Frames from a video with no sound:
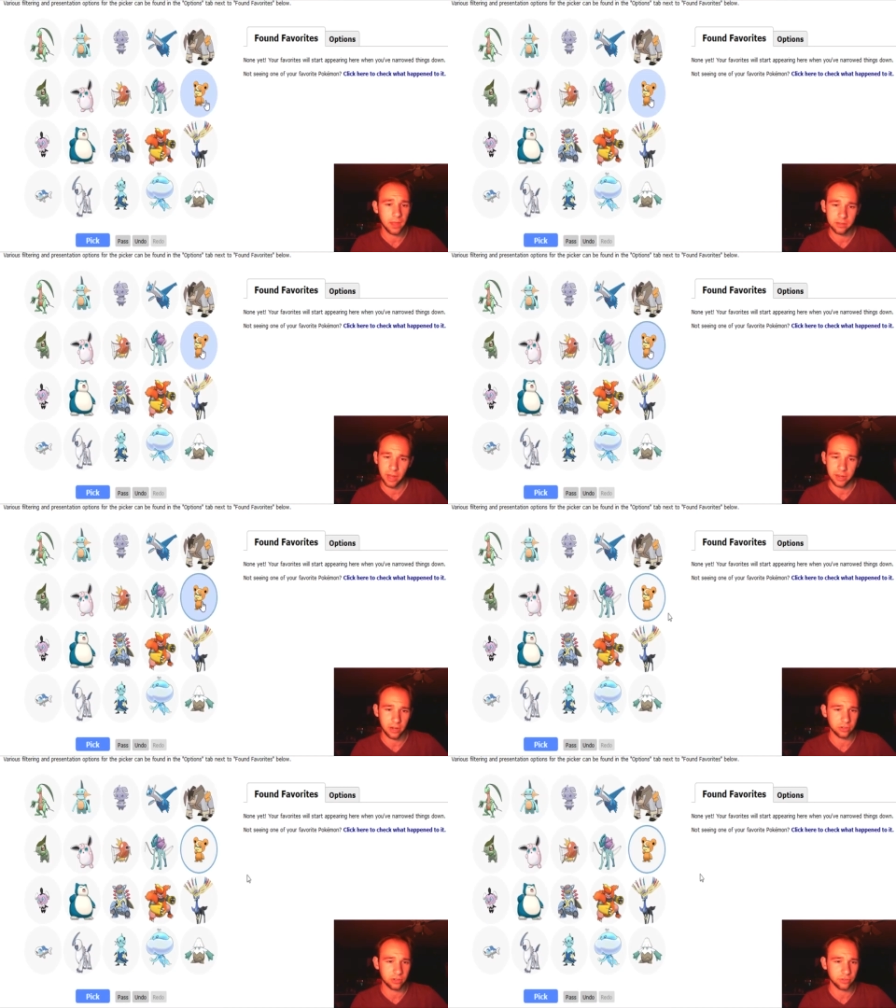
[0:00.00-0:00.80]
Teddy
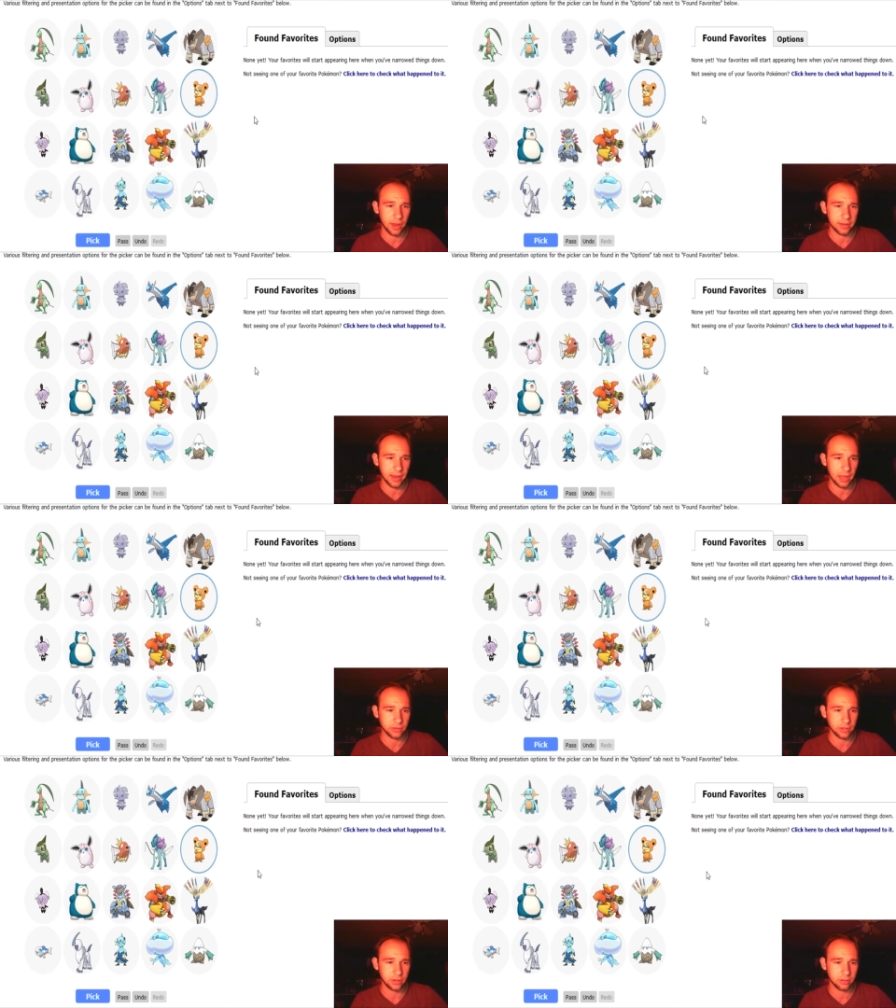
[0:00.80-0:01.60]
Ursa is
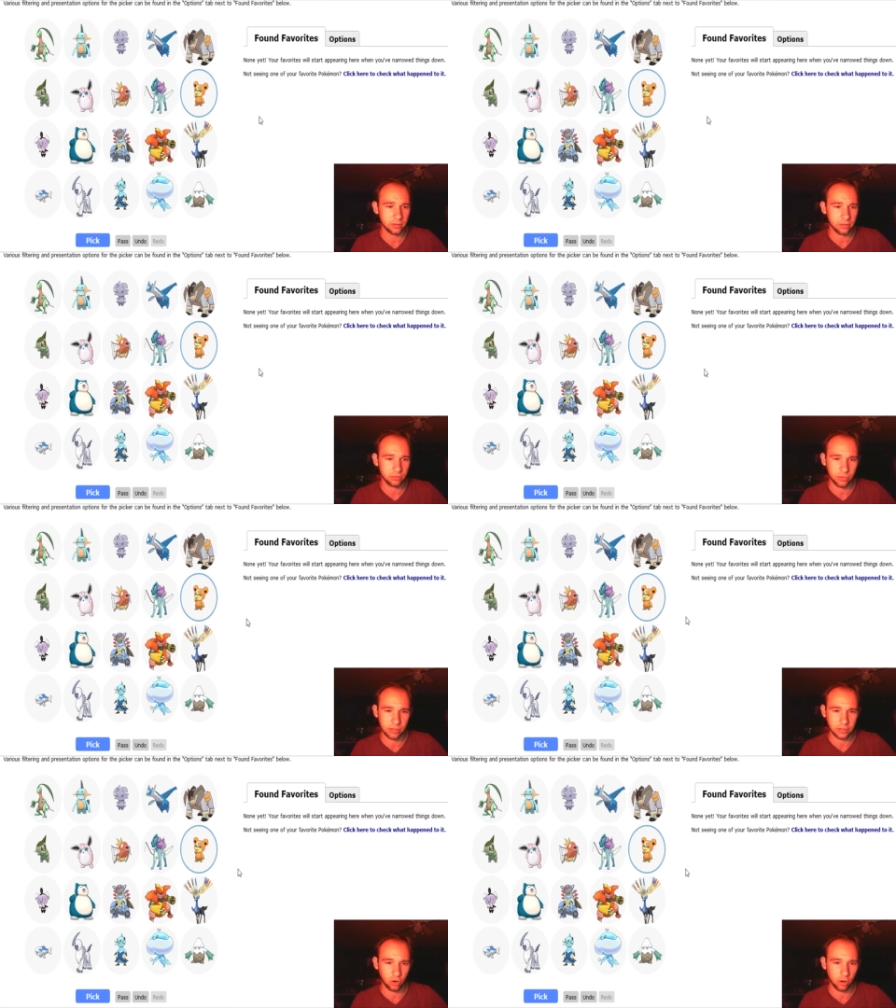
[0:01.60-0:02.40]
fantastic,
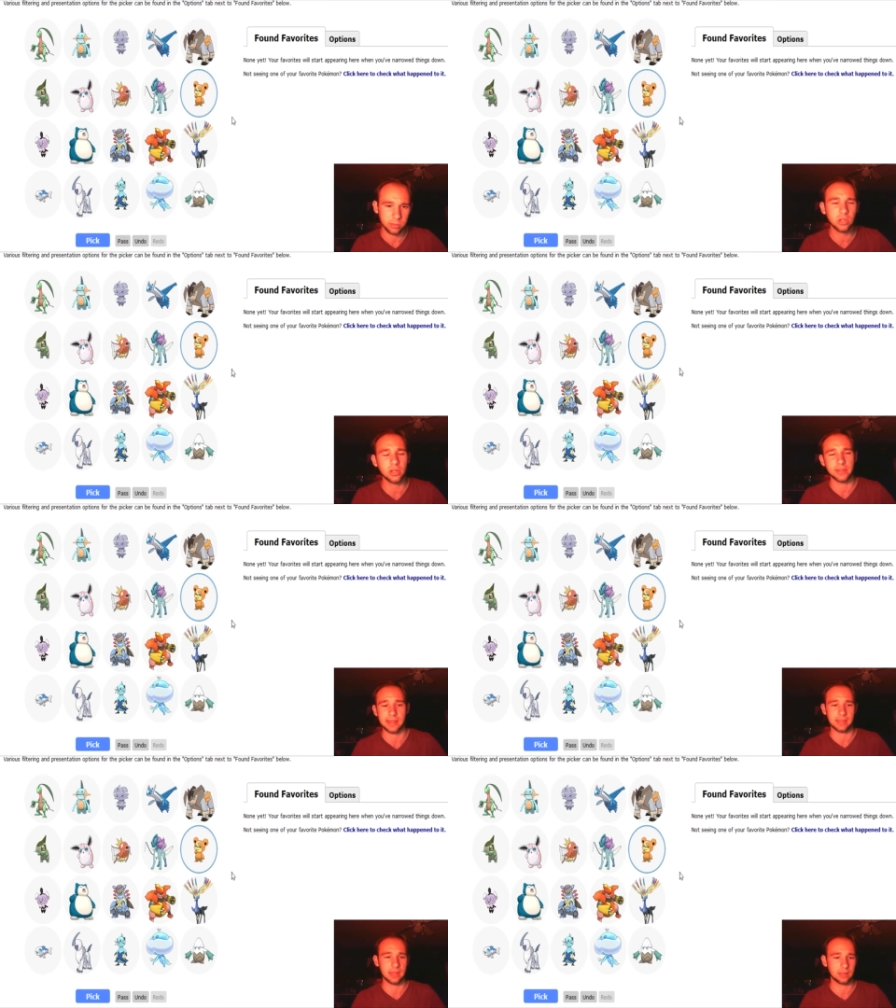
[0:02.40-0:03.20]
really adorable. Look at that
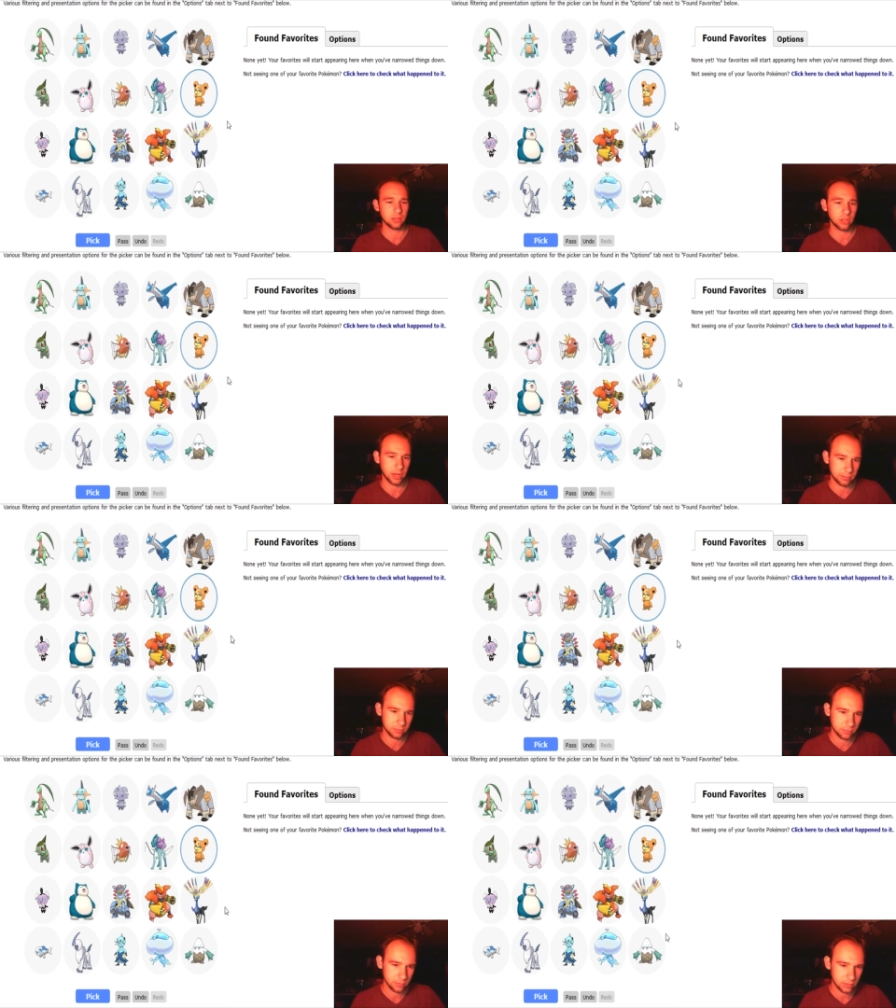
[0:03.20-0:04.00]
thing. Look at him.
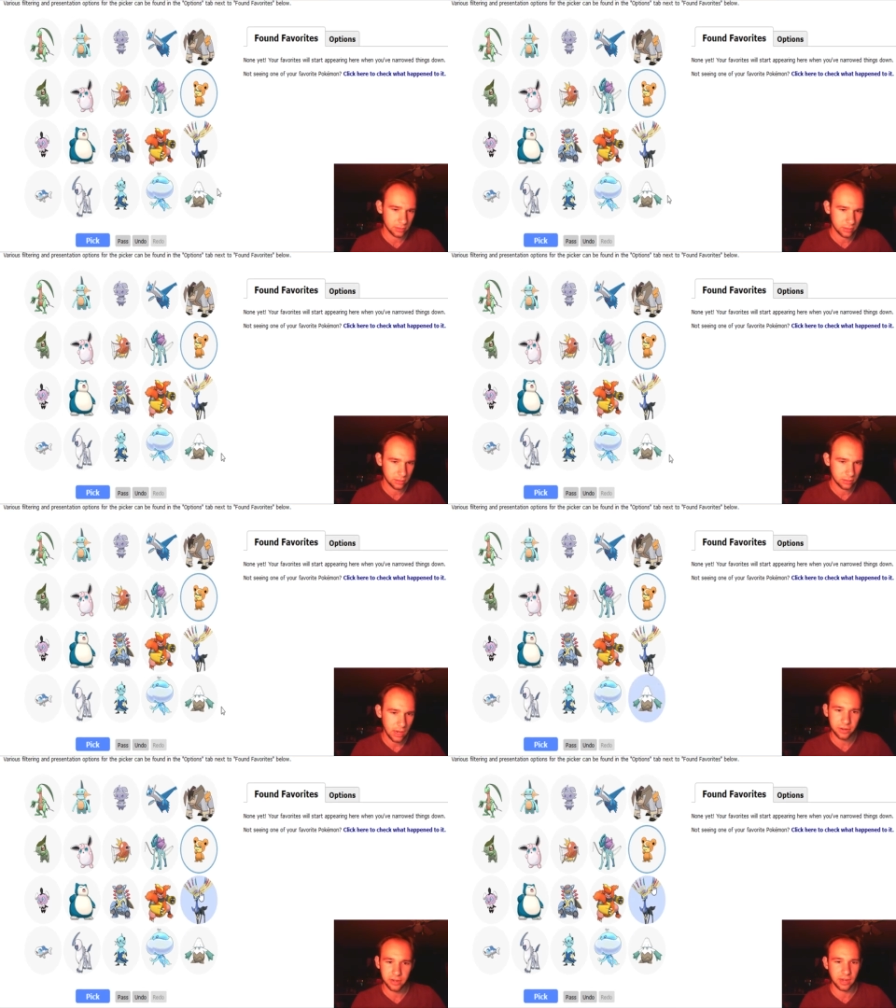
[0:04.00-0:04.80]

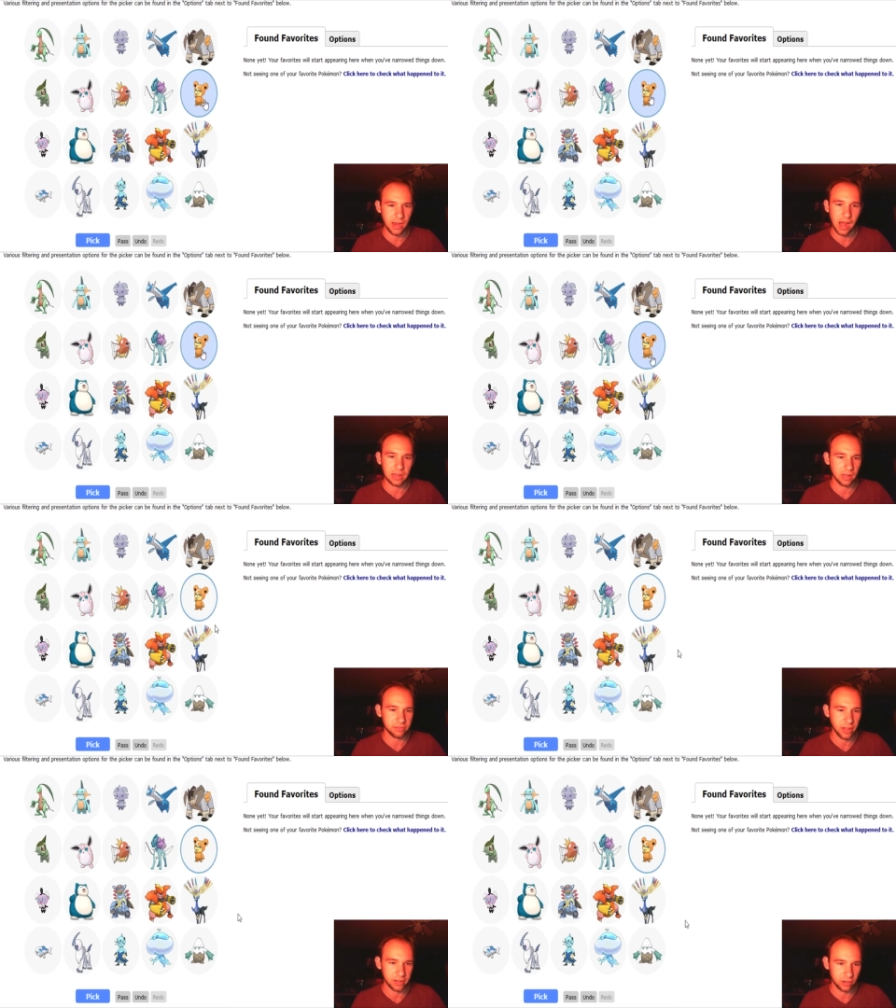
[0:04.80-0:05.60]
How can you not love
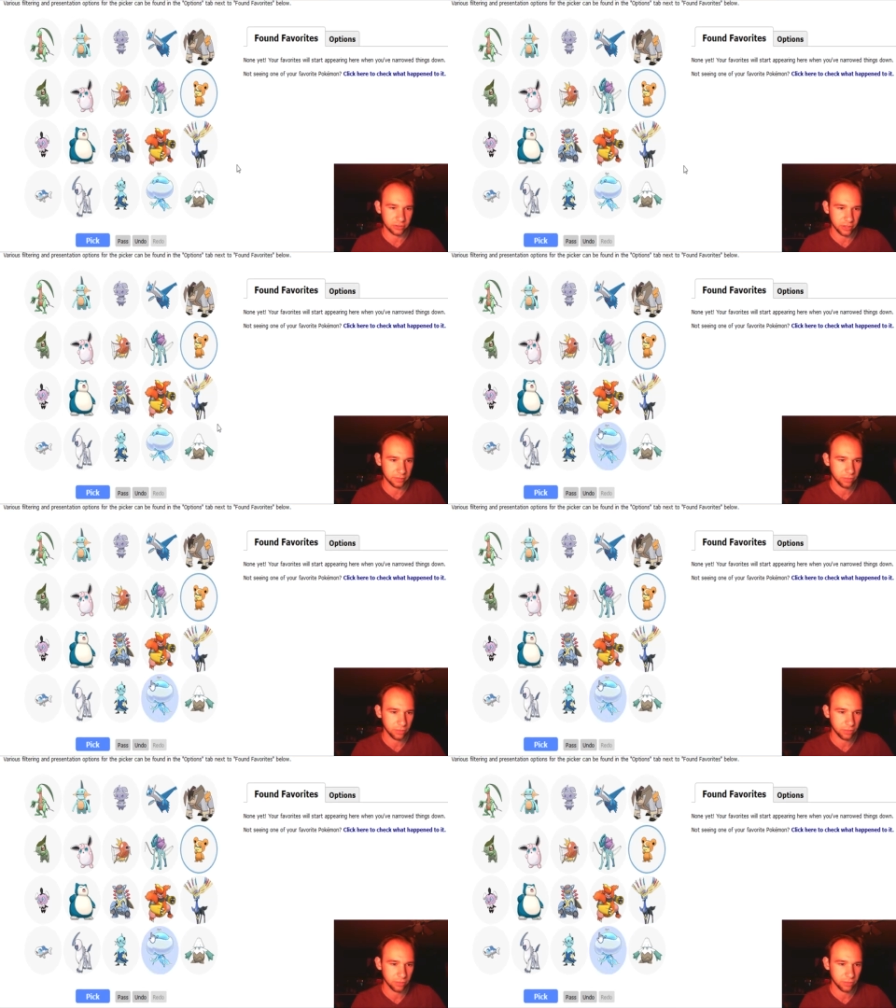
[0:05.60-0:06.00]
Teddy Ursa?